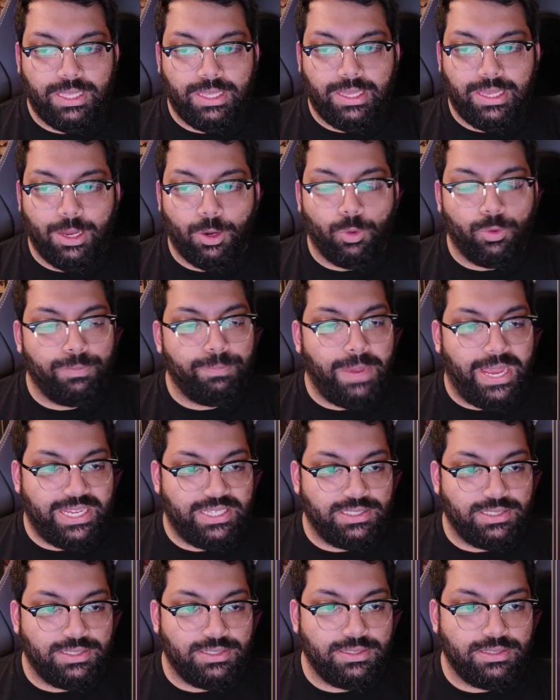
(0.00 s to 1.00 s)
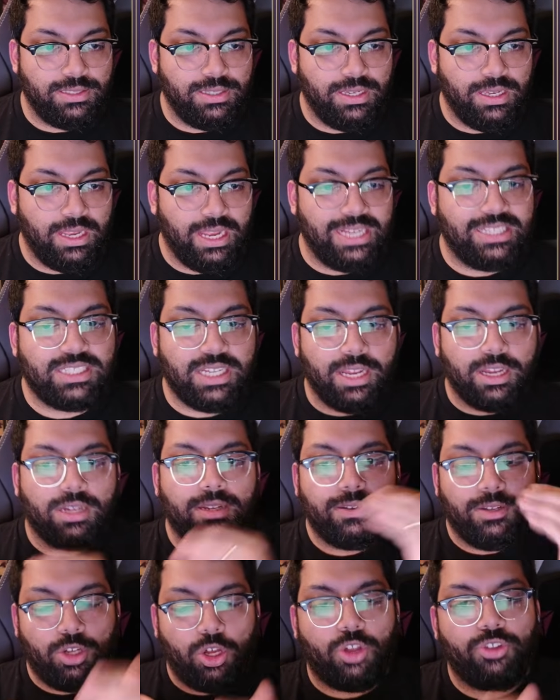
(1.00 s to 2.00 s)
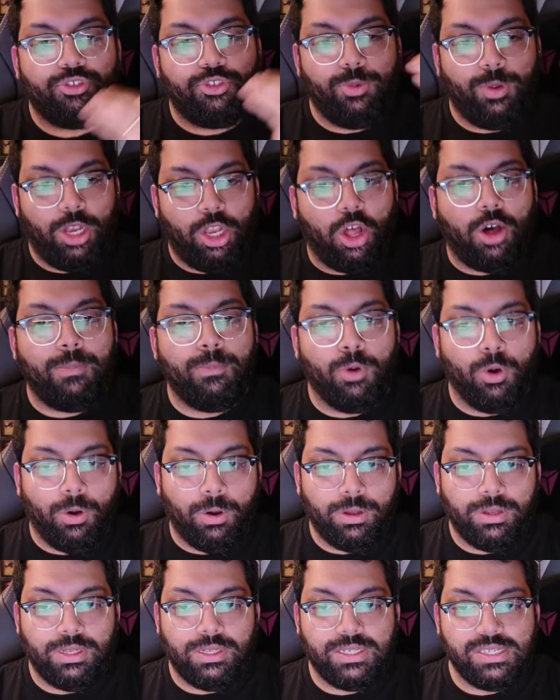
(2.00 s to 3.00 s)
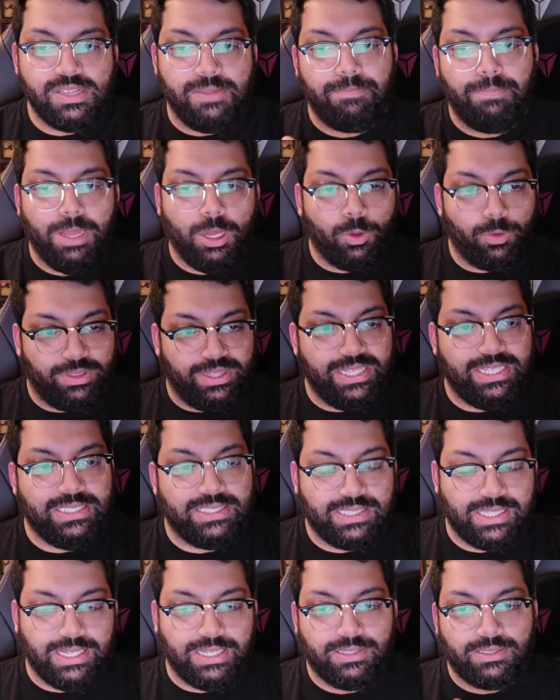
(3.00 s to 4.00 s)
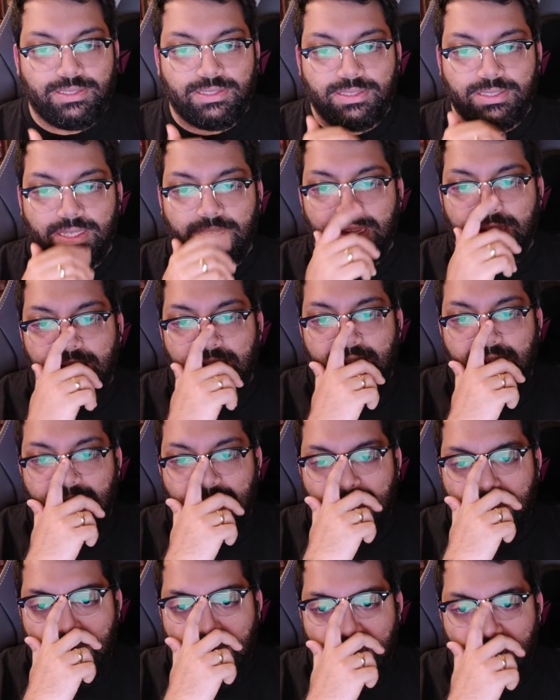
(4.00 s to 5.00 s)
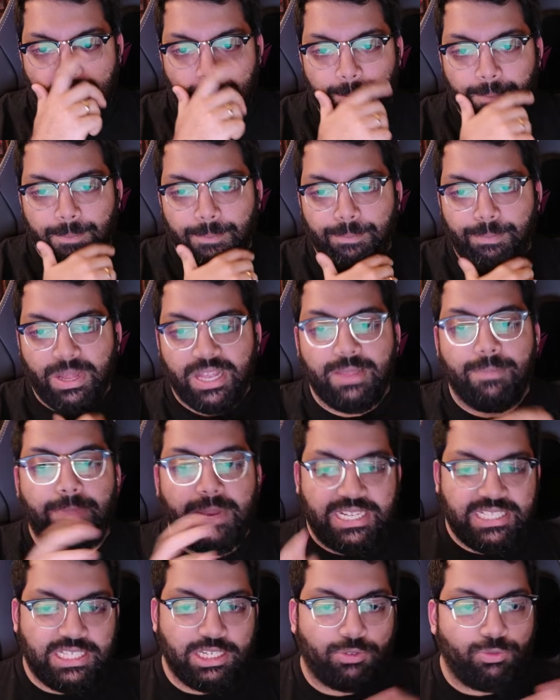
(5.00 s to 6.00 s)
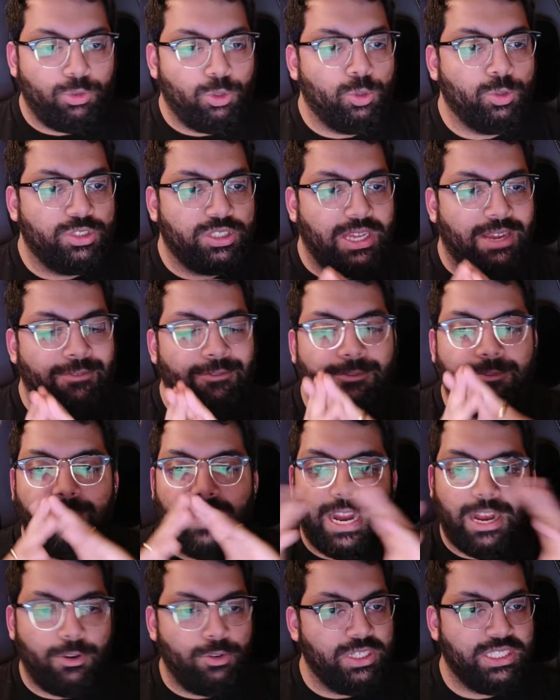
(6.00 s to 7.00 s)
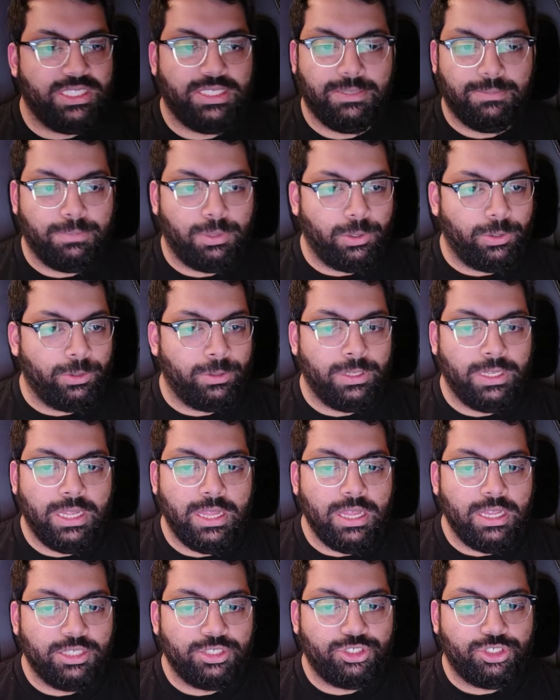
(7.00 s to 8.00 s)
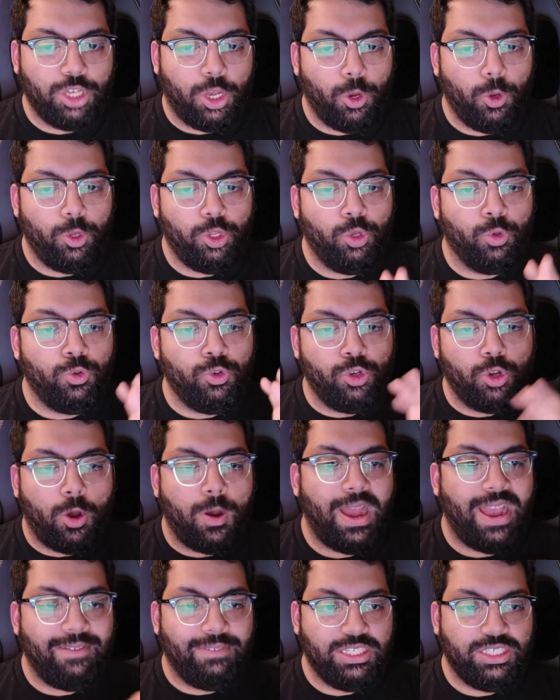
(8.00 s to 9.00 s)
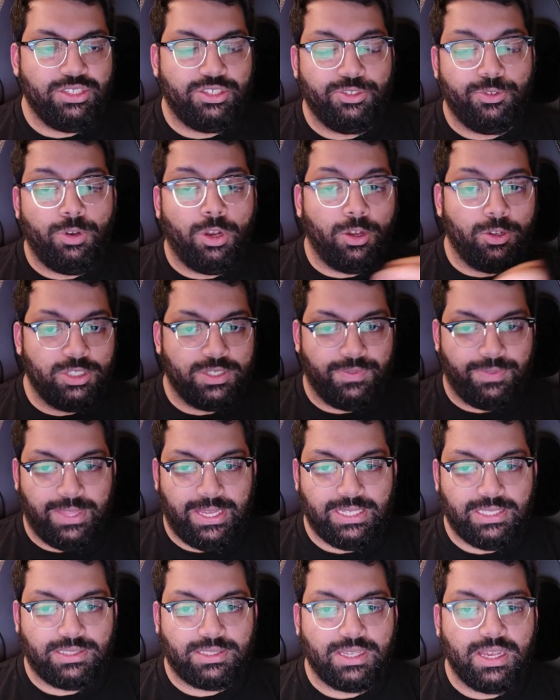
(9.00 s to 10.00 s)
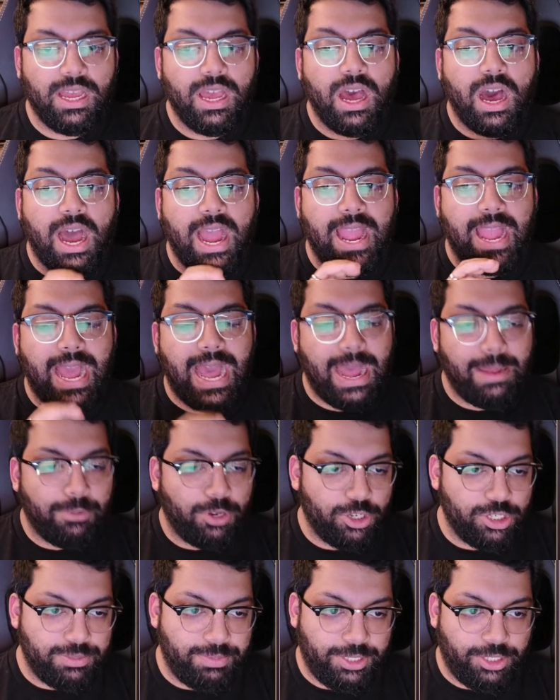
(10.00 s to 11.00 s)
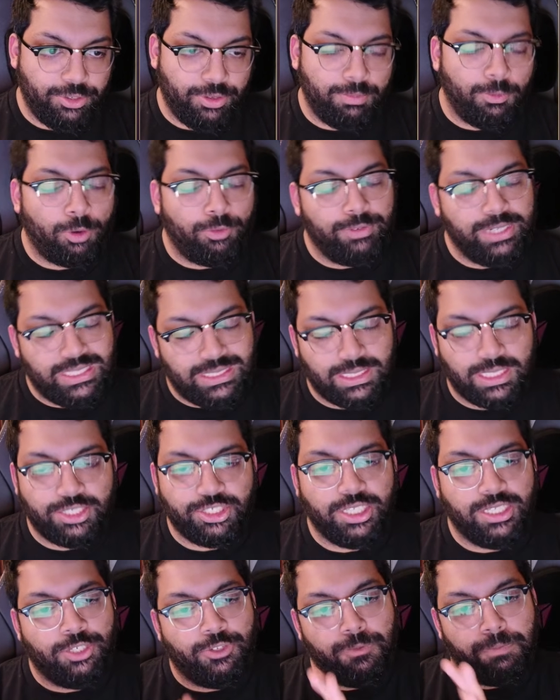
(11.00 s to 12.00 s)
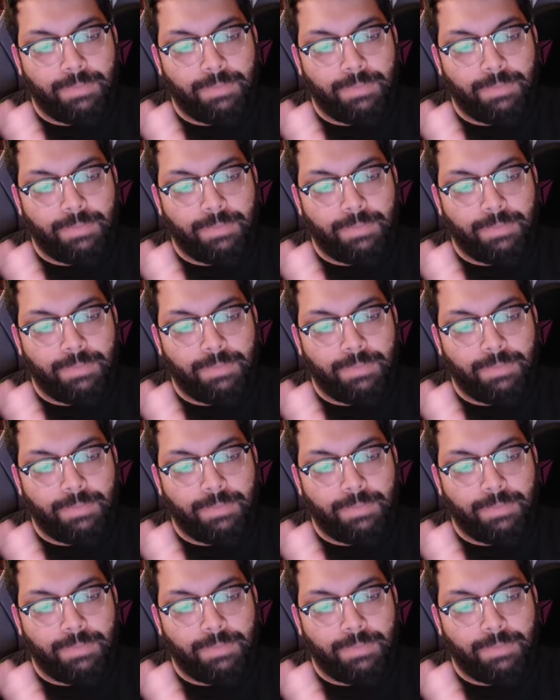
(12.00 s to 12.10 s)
guild base. It's going to cost you a lot more to build these things, but the basic rules are very simple, so you're not having to do loads of things. I am going to be doing more research into